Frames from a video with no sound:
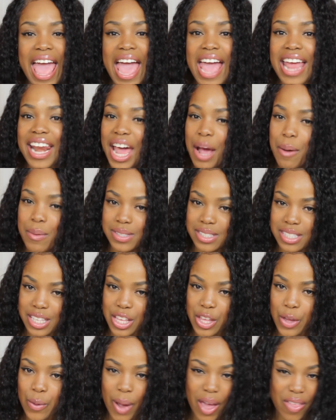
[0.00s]
And I will
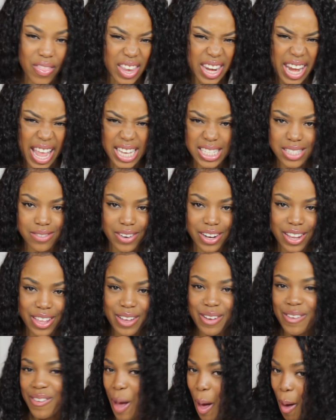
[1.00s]
see you in the next
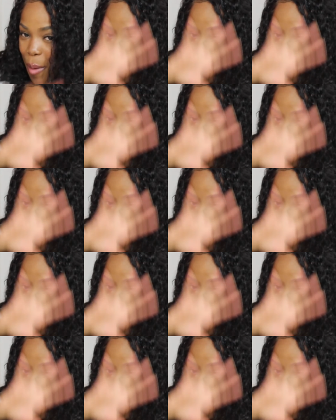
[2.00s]
video.